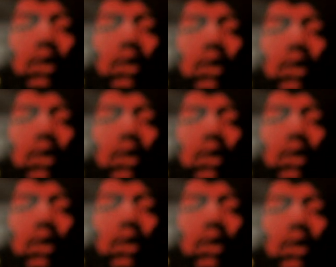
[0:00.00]

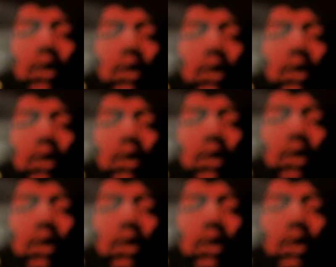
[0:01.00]

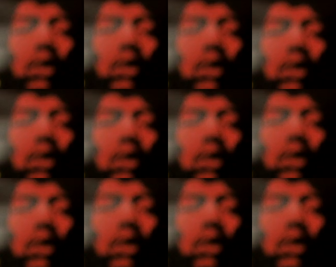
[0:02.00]

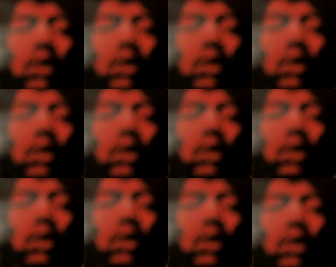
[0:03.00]

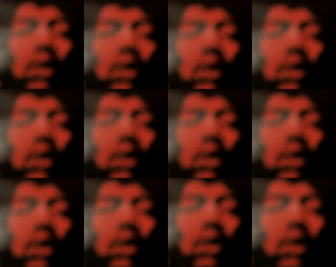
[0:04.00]

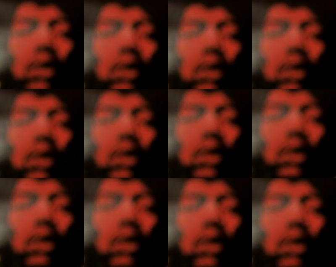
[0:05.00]

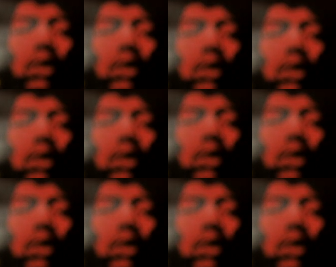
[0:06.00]
The person shown says nothing.